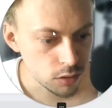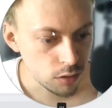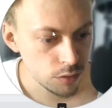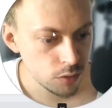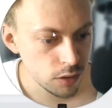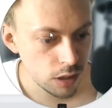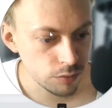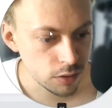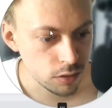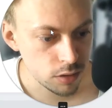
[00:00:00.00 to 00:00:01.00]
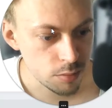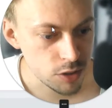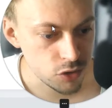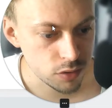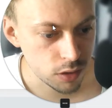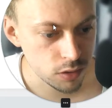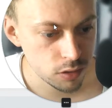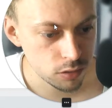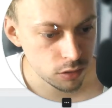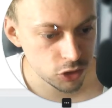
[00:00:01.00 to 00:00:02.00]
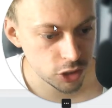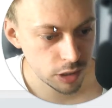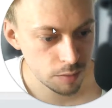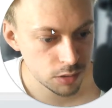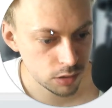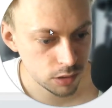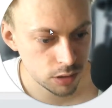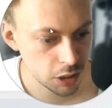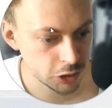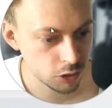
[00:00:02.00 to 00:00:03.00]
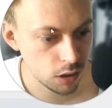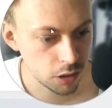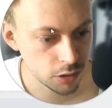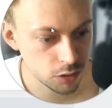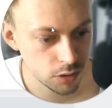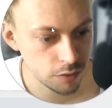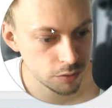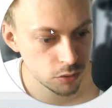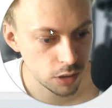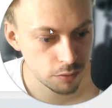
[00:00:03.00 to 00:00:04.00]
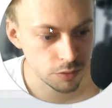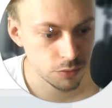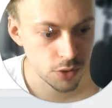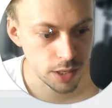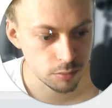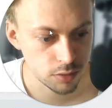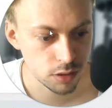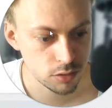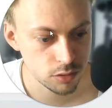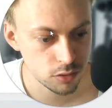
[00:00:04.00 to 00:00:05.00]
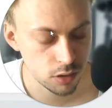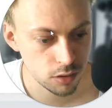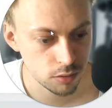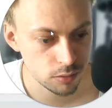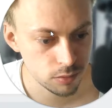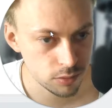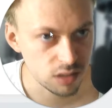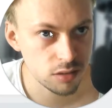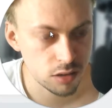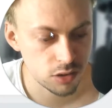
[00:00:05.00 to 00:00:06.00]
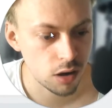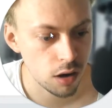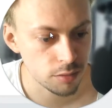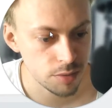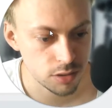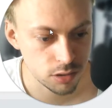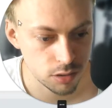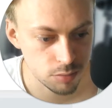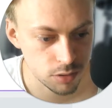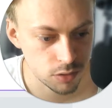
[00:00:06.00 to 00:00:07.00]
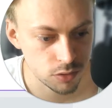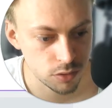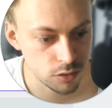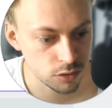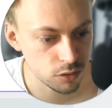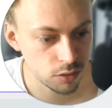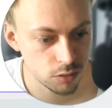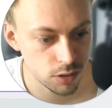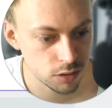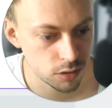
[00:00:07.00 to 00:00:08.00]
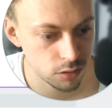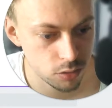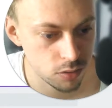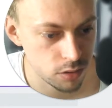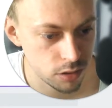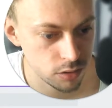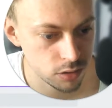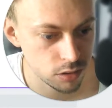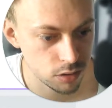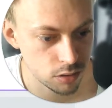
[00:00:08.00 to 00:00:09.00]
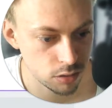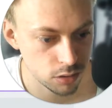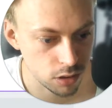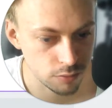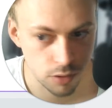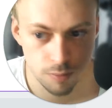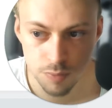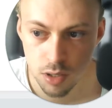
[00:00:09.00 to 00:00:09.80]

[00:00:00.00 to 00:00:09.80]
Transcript: So if you want to have an image that's shaped like an actual heart, you will have to have a frame that's a heart basically, because it's the only way you can do things in Canva.